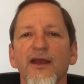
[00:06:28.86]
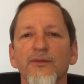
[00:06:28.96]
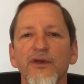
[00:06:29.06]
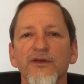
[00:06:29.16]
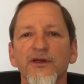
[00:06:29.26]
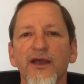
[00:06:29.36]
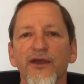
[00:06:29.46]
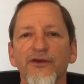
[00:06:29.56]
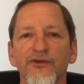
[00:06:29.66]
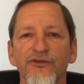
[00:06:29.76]
we look
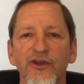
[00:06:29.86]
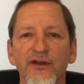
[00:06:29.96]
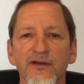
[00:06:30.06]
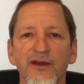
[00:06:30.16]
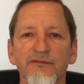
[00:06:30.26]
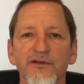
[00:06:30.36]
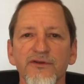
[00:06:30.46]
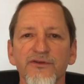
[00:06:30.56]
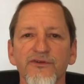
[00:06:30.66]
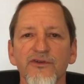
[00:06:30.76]
at your zinc
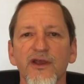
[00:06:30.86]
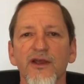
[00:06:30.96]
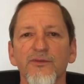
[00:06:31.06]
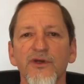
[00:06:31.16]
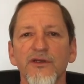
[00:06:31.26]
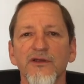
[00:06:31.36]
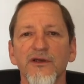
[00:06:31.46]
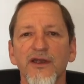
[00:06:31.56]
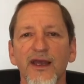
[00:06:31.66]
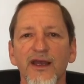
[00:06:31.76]
levels, and we
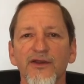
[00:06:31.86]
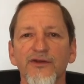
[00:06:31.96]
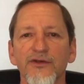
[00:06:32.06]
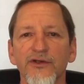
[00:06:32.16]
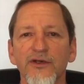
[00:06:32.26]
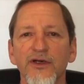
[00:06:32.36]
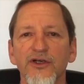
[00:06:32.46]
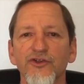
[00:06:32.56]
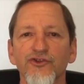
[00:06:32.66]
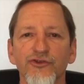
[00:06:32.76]
look at your
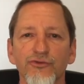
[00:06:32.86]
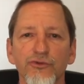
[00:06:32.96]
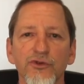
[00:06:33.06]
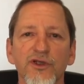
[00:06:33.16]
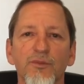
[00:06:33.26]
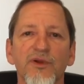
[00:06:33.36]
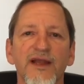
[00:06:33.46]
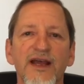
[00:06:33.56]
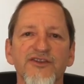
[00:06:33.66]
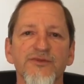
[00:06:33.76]

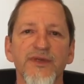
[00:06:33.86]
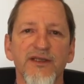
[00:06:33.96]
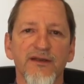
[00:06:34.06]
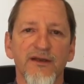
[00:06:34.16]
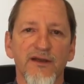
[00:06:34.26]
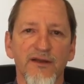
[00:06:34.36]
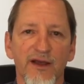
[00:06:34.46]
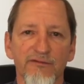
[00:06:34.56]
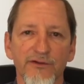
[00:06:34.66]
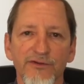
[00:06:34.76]
ceruloplasmin
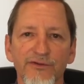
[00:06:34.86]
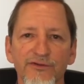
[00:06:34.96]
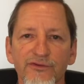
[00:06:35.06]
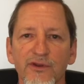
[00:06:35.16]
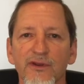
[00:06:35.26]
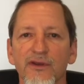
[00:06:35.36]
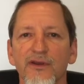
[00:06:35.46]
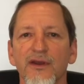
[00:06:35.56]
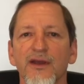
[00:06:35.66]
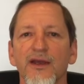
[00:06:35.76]
levels.
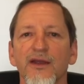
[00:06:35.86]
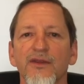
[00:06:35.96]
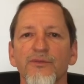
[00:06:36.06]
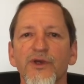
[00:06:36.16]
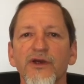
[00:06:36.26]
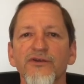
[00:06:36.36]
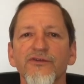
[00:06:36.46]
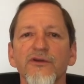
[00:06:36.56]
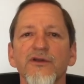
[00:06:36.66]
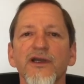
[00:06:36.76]
We
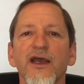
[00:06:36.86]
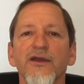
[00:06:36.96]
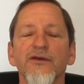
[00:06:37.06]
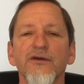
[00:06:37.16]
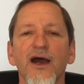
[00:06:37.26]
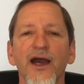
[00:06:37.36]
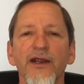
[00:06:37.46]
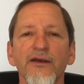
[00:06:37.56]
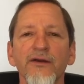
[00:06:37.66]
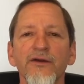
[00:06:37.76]
also look at your
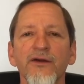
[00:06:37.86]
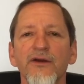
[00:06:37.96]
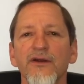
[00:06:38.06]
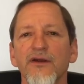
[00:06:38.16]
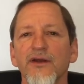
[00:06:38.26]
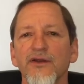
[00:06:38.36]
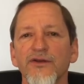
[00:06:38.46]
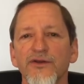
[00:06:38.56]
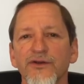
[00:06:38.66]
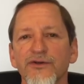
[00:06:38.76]
iron,
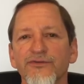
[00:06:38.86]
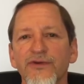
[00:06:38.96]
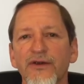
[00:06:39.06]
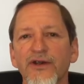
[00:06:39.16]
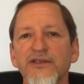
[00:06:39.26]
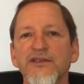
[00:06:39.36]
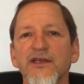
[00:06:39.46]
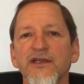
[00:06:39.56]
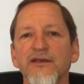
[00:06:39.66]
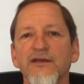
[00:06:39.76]
your
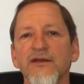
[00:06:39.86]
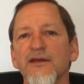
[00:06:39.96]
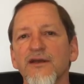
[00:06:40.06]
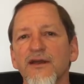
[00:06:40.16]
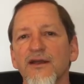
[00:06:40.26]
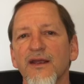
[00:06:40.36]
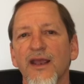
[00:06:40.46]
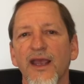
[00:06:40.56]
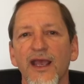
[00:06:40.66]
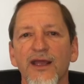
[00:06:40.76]
ferritin,
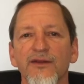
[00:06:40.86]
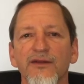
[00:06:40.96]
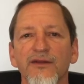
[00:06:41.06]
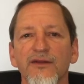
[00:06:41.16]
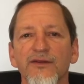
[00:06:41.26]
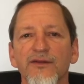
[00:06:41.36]
and